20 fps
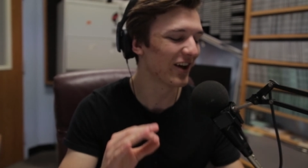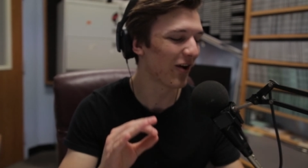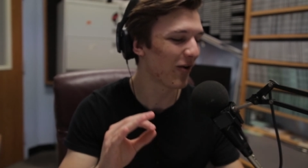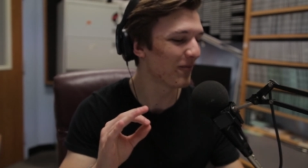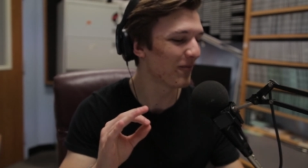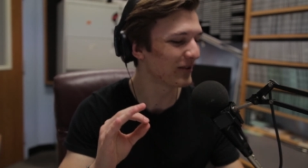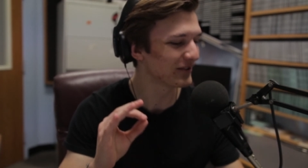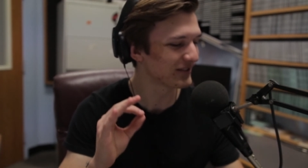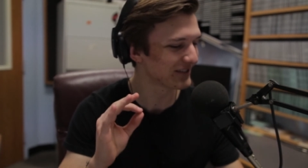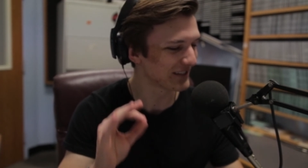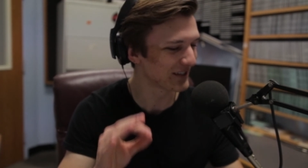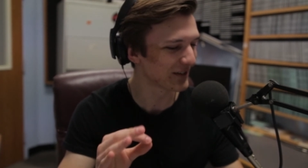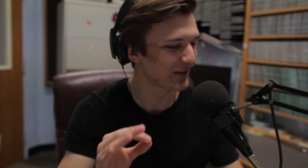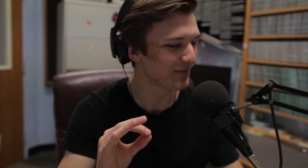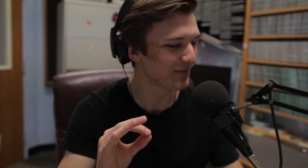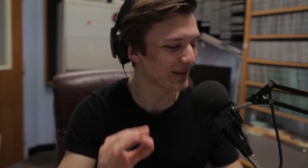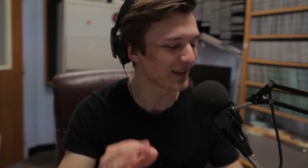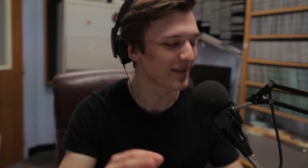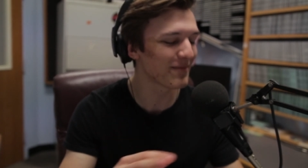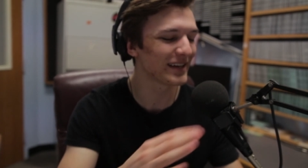almost
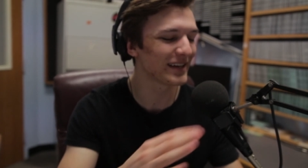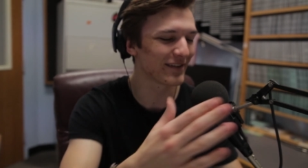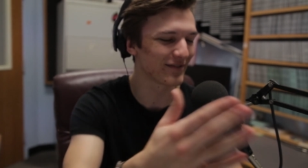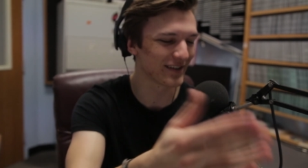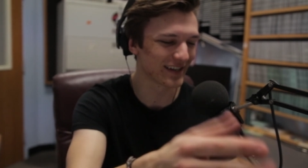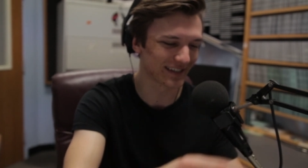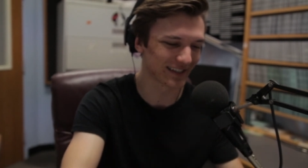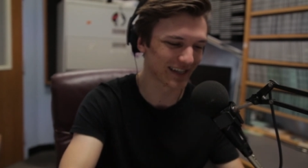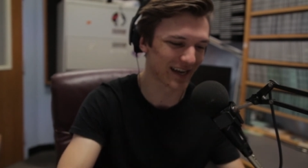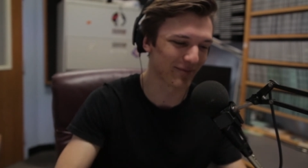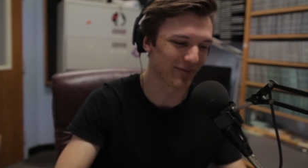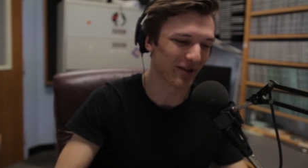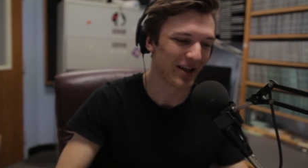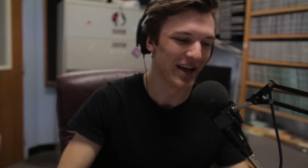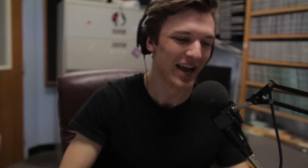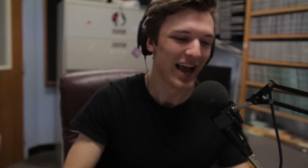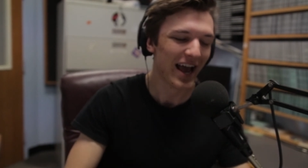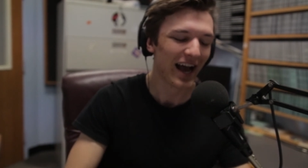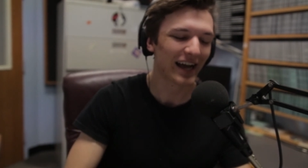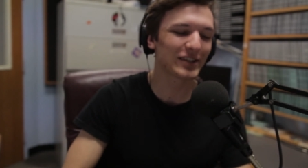zero, but let me give you an example.
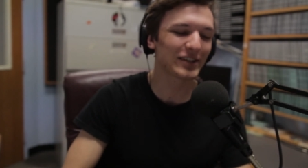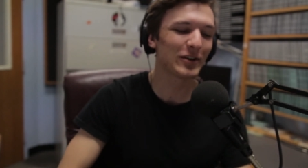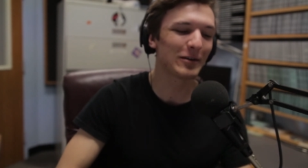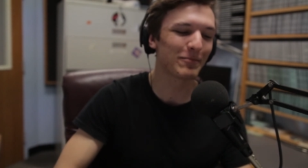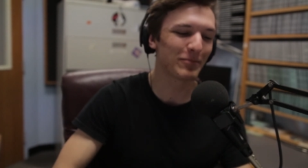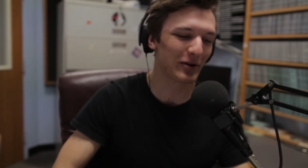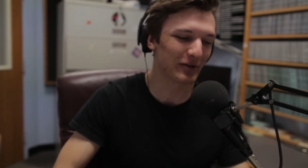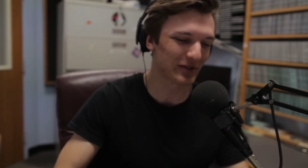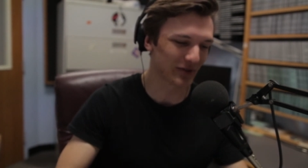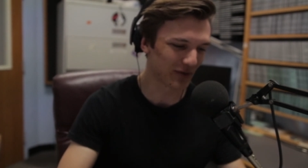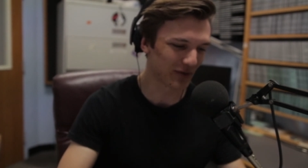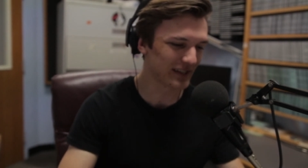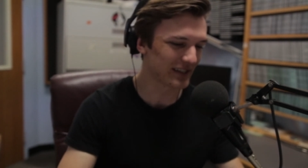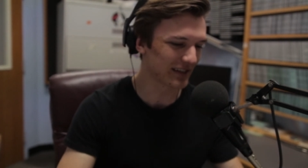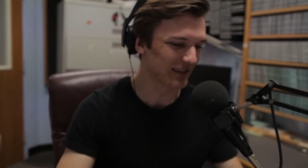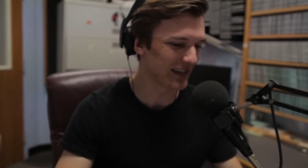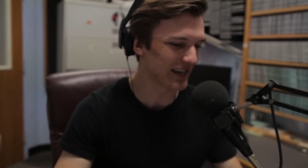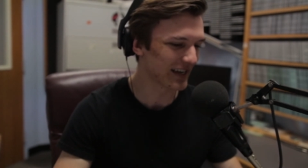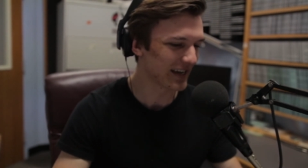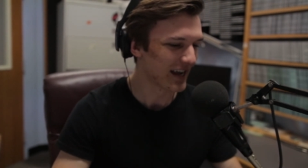I saw a post
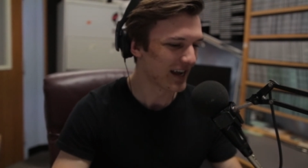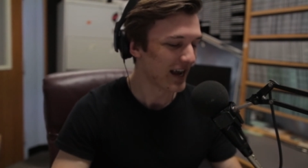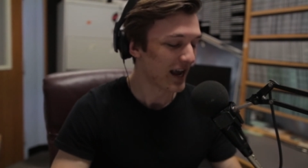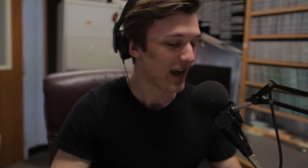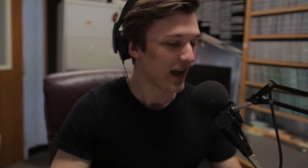recently